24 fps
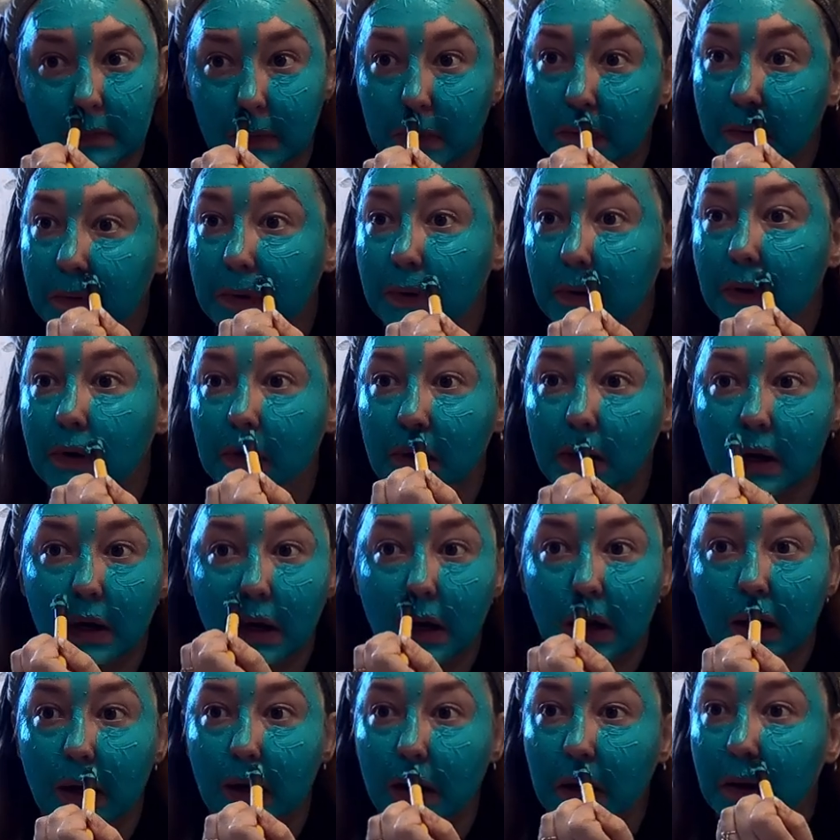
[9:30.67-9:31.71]

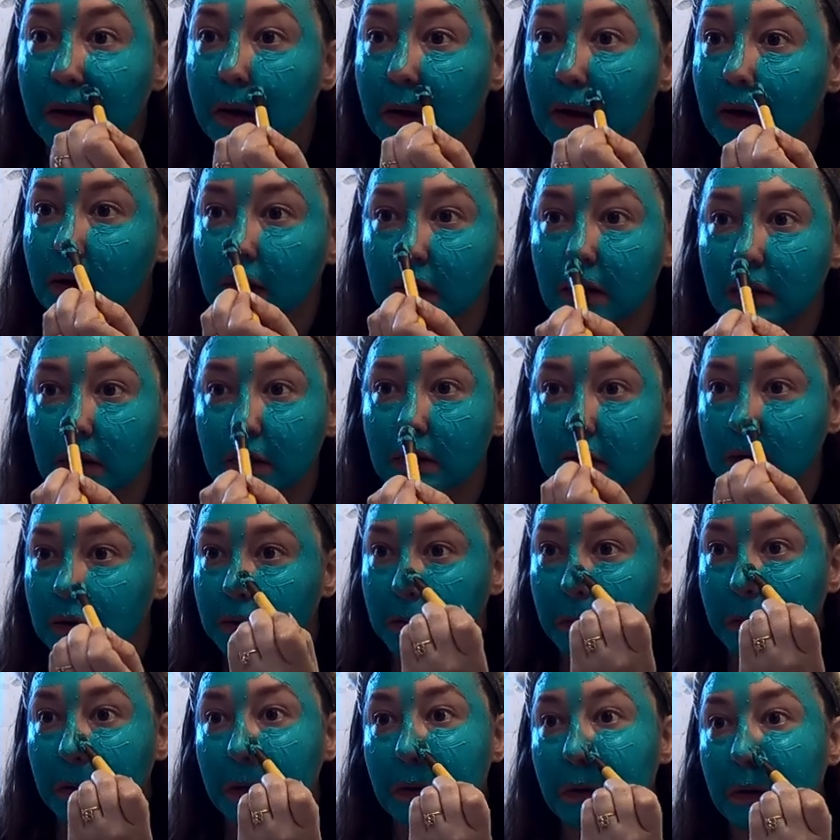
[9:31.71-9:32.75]

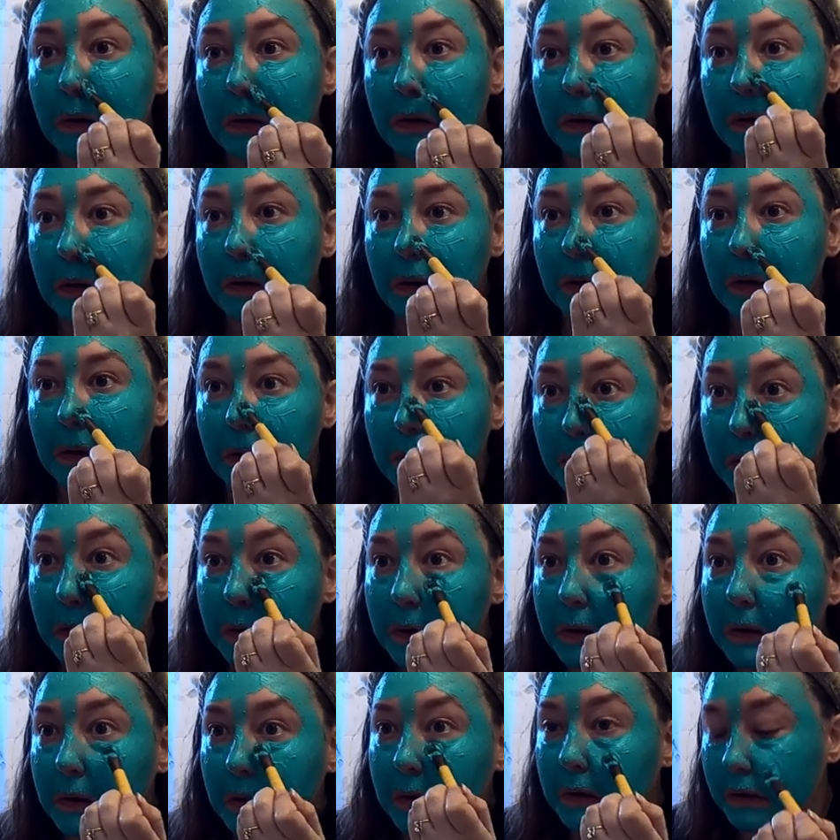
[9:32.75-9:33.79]

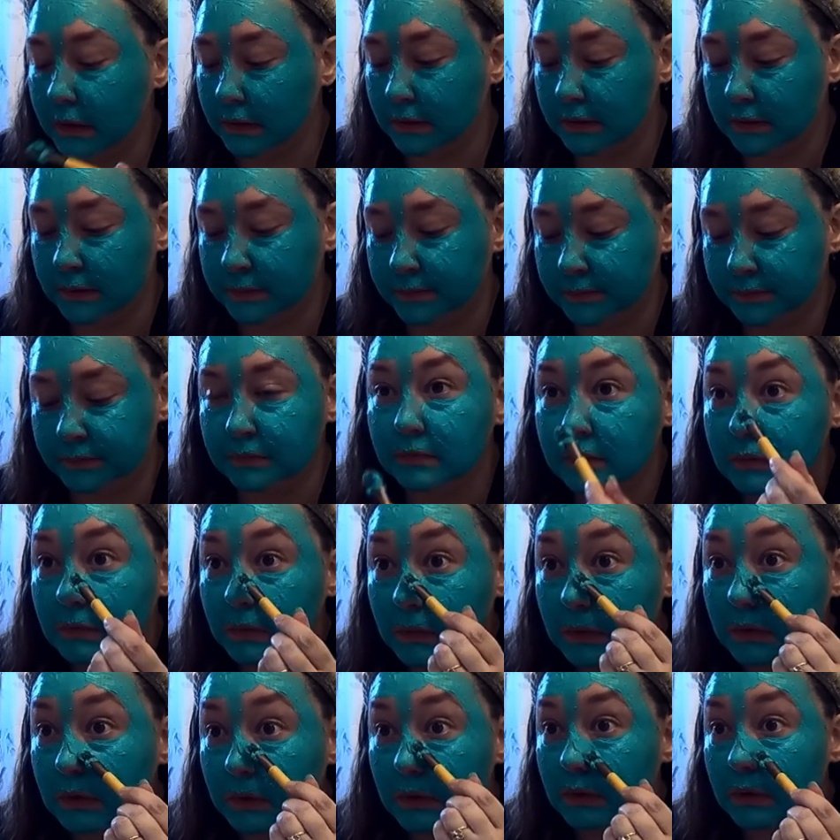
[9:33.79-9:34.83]

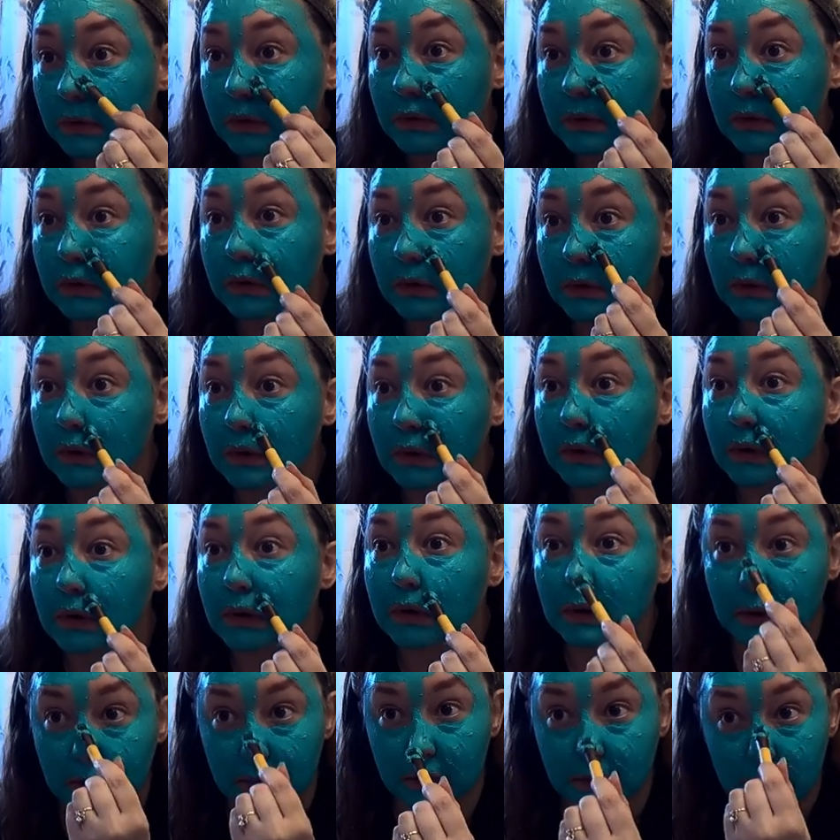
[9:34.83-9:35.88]

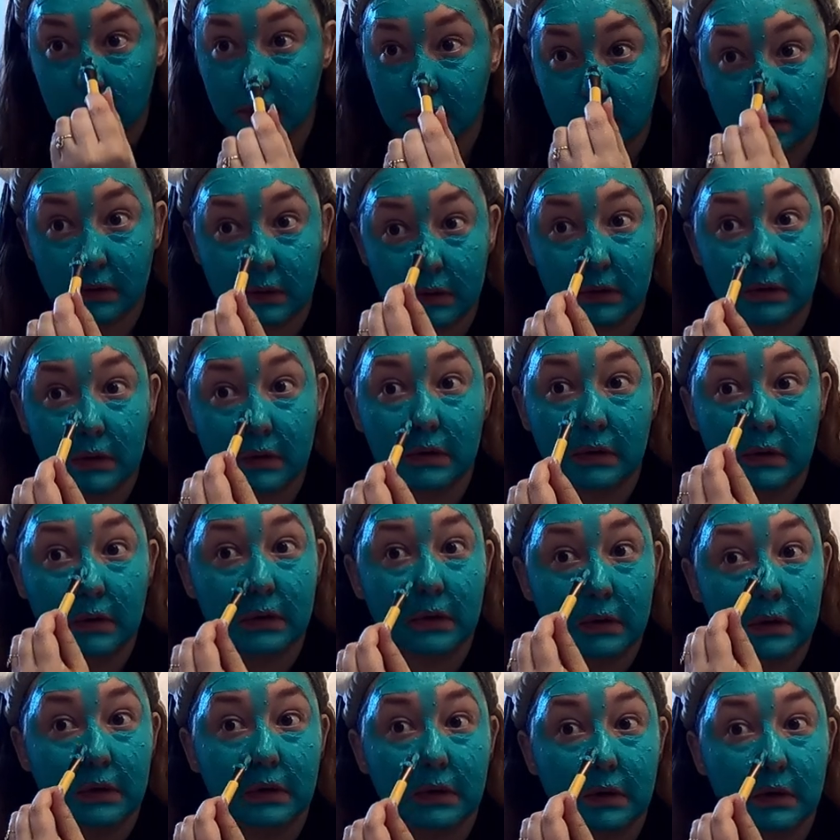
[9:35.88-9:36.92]

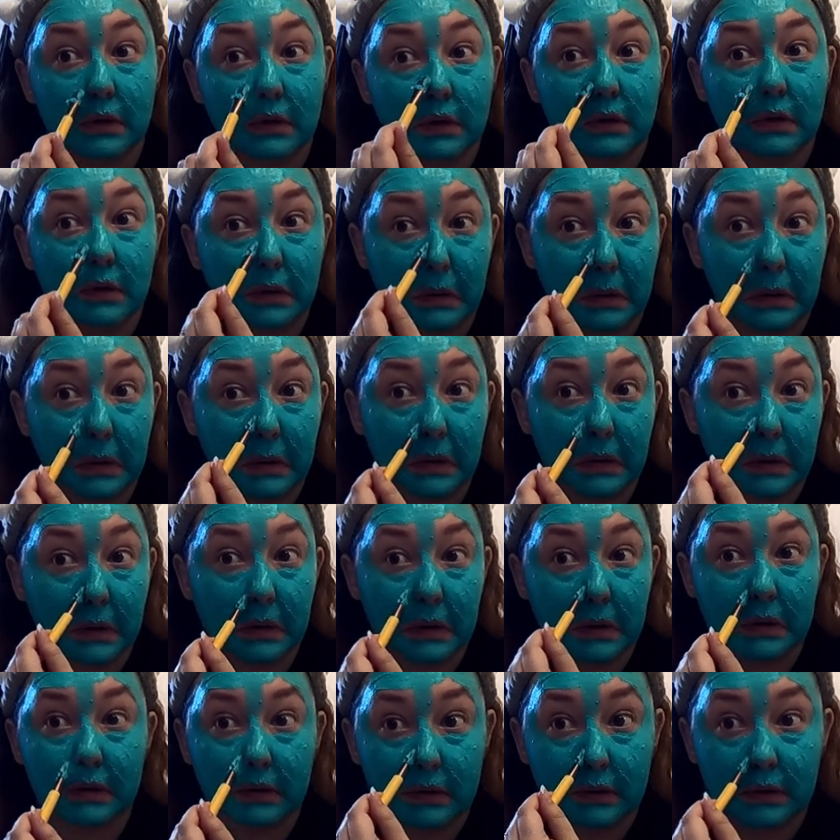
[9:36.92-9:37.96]

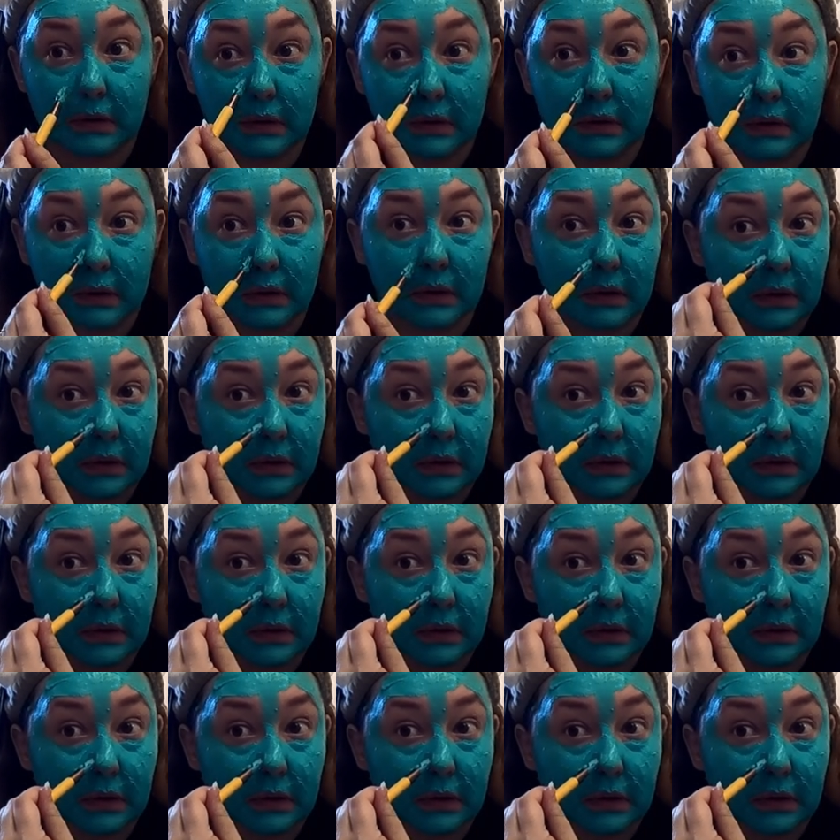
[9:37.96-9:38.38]
(no one is talking)